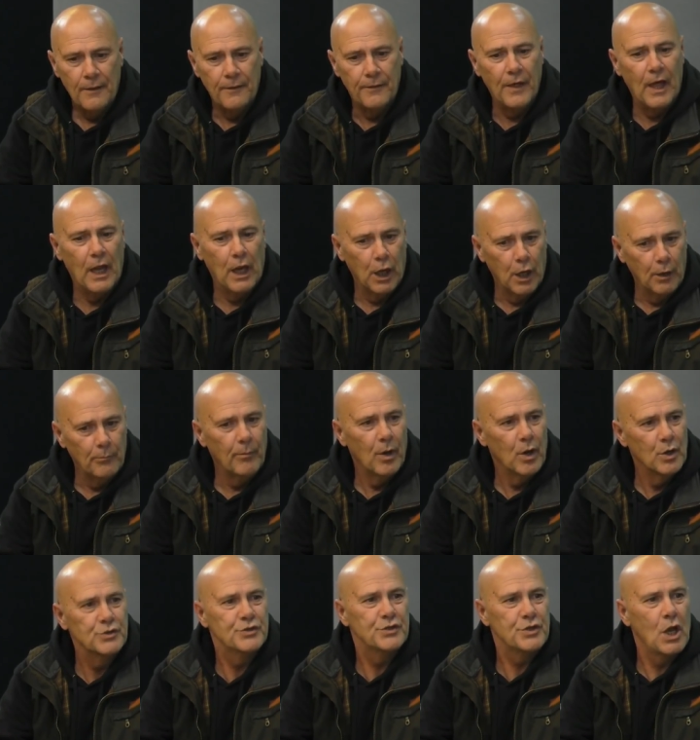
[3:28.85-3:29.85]
the
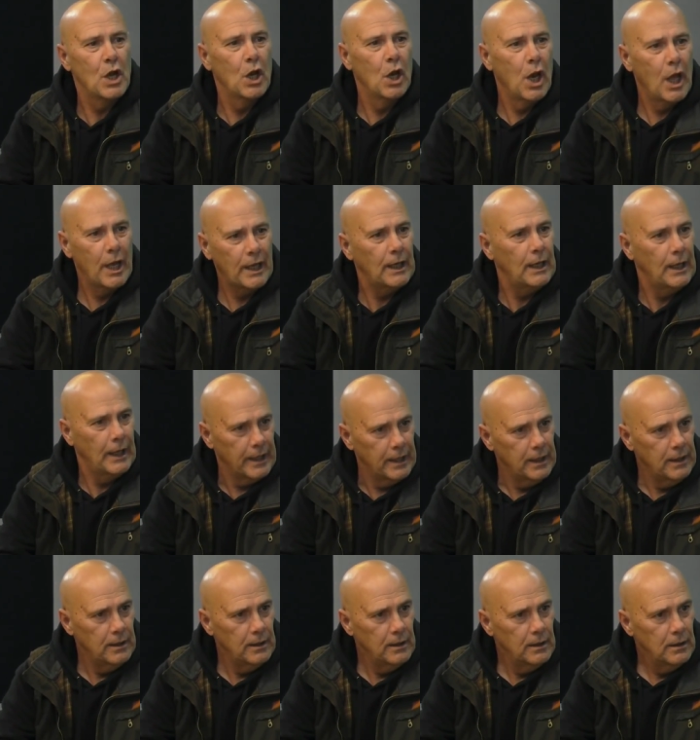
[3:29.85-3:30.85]
most
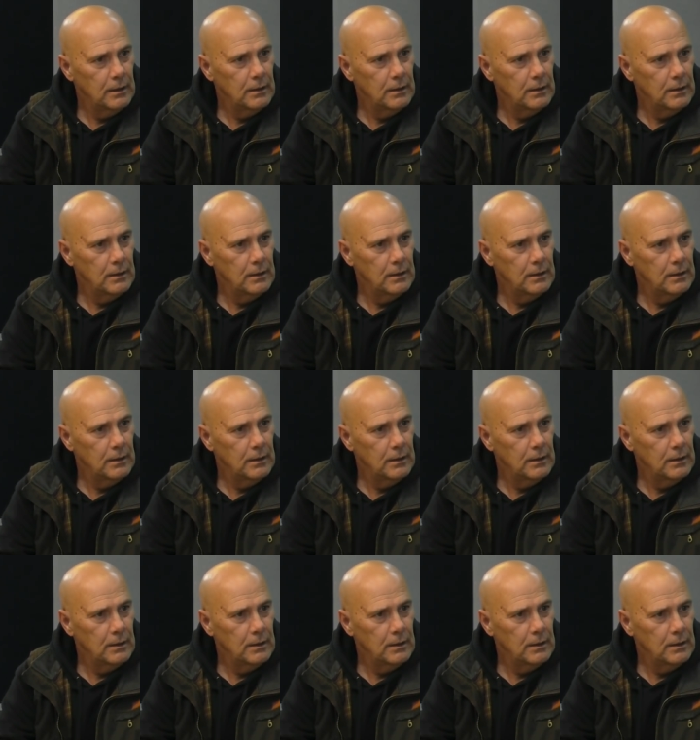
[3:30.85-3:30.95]
likely